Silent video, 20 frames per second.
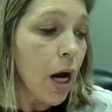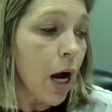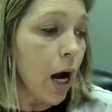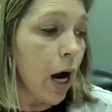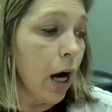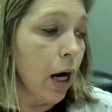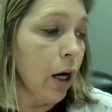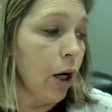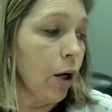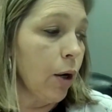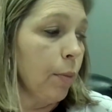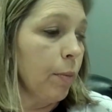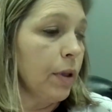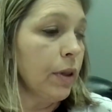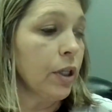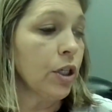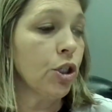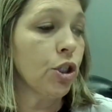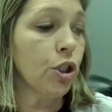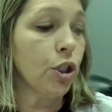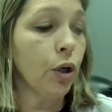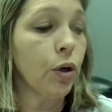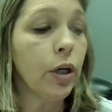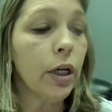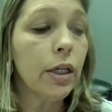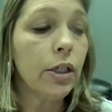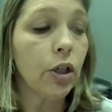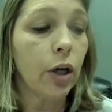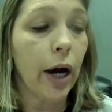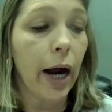The
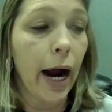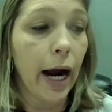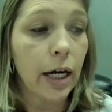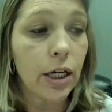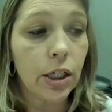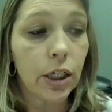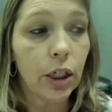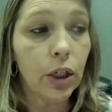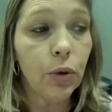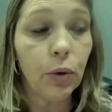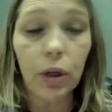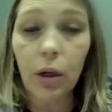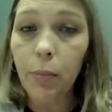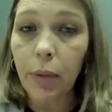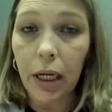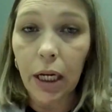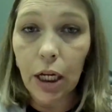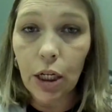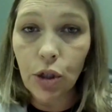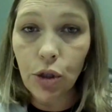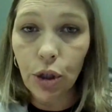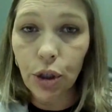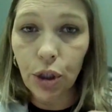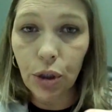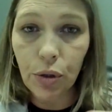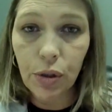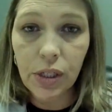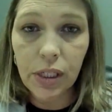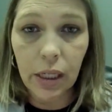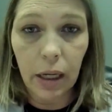students are actually going to be
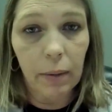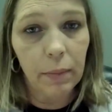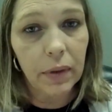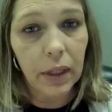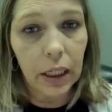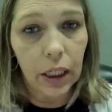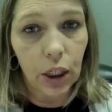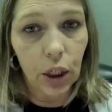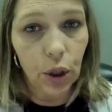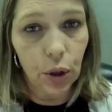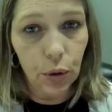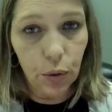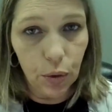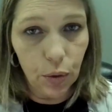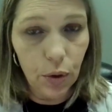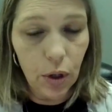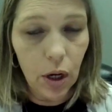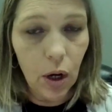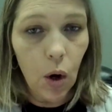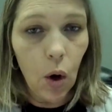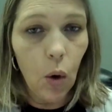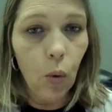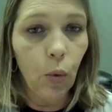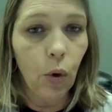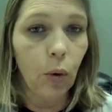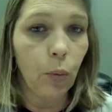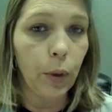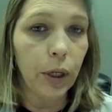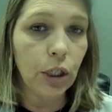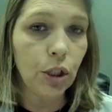introduced something new
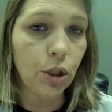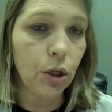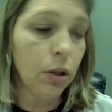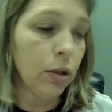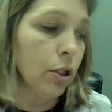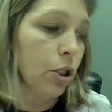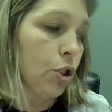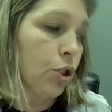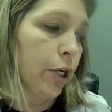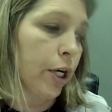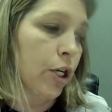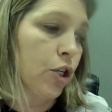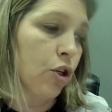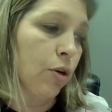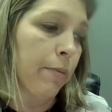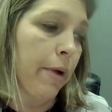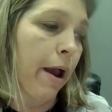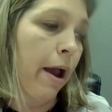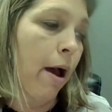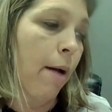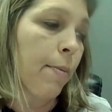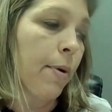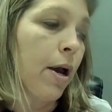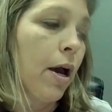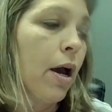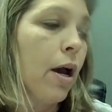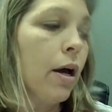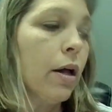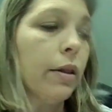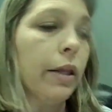when we do this treasure map.
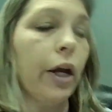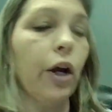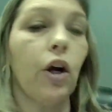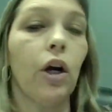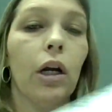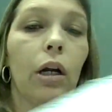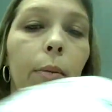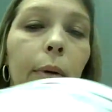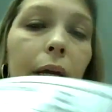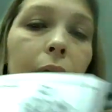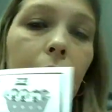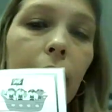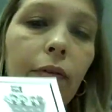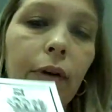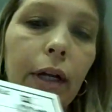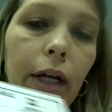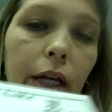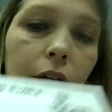They are going to be given a